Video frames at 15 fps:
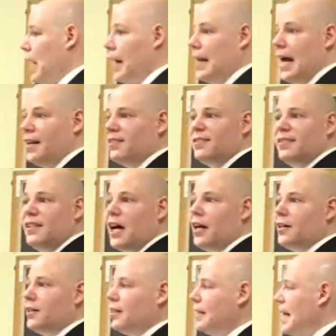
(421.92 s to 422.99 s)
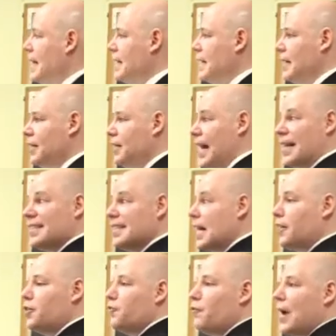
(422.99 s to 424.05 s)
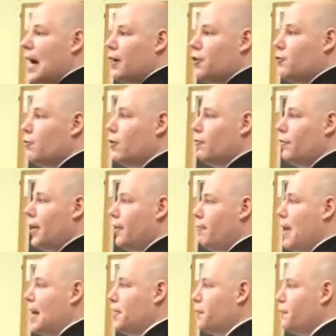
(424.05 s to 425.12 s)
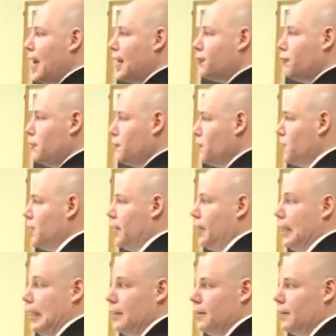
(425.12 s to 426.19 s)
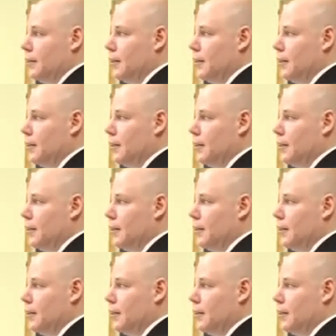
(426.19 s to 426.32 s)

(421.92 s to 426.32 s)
And that's not the value of their manufacturing facility.